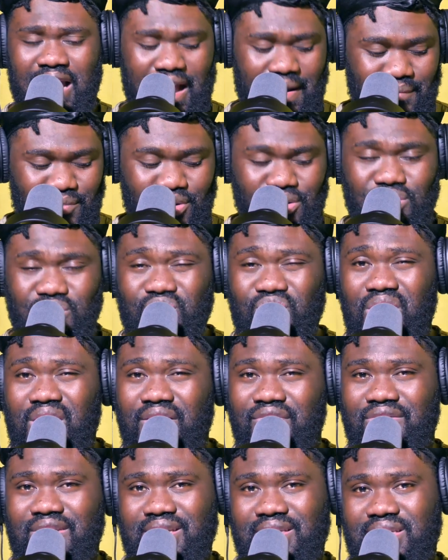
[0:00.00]
I'm not sure
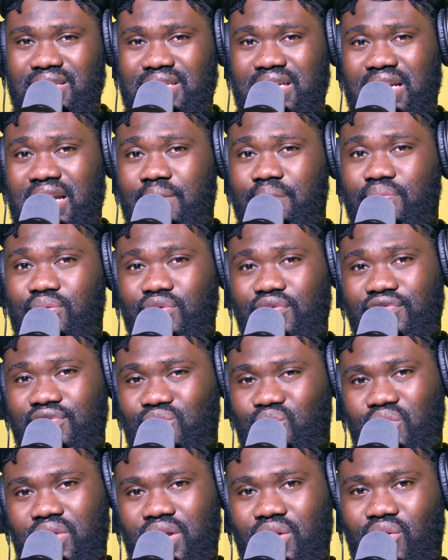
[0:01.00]
if this is an approved
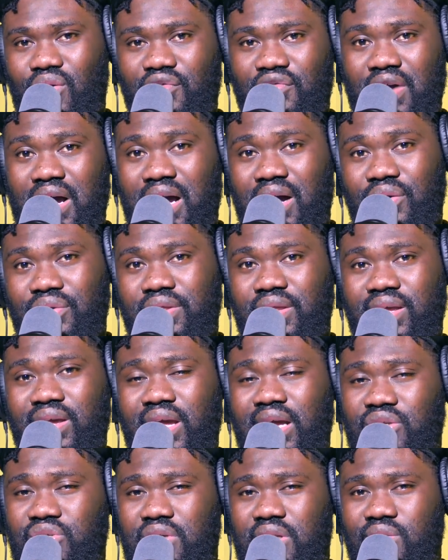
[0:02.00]
way of how
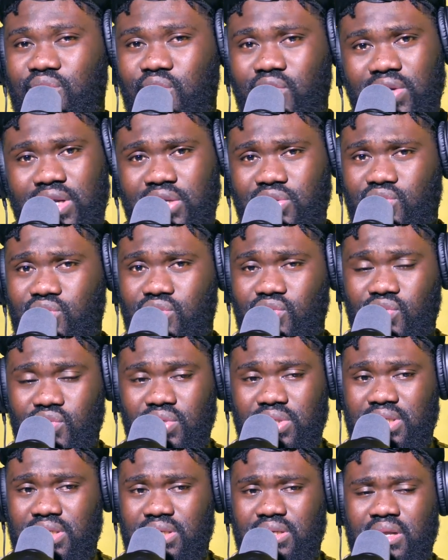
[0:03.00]
they actually want us to
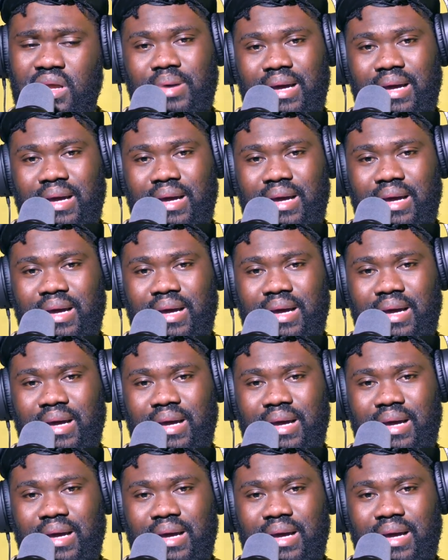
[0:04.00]
use it,